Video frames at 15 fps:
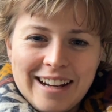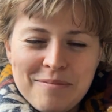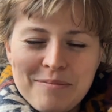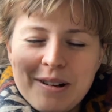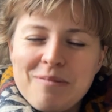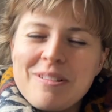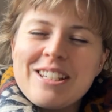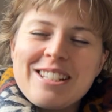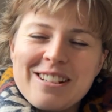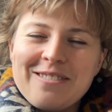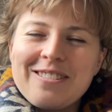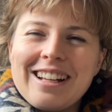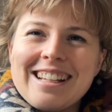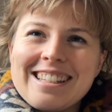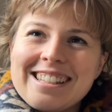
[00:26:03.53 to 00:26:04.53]
I probably should have
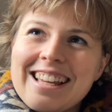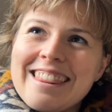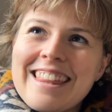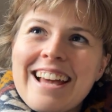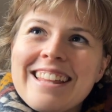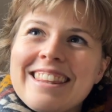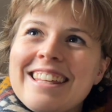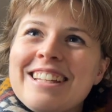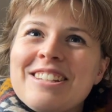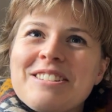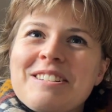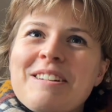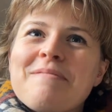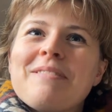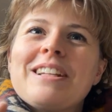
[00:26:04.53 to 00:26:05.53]
like said that at the
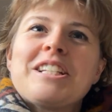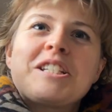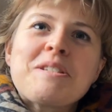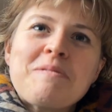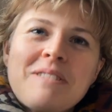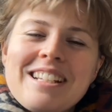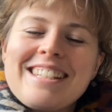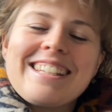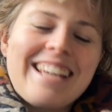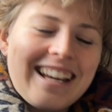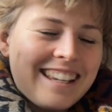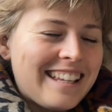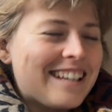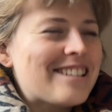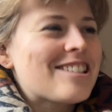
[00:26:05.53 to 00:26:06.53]
intro, but I just wanted to get
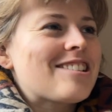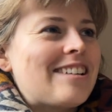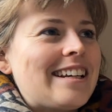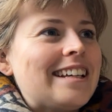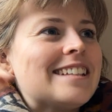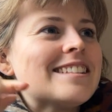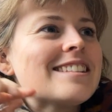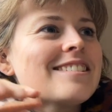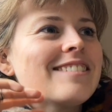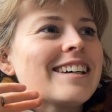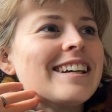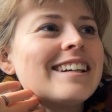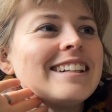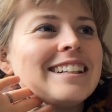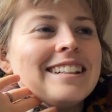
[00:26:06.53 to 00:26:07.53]
like straight into
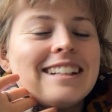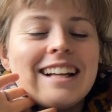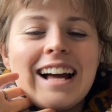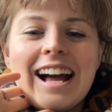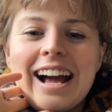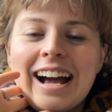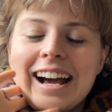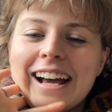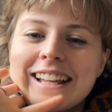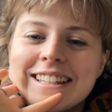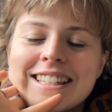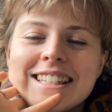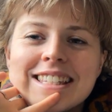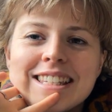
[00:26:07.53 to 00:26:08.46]
it. And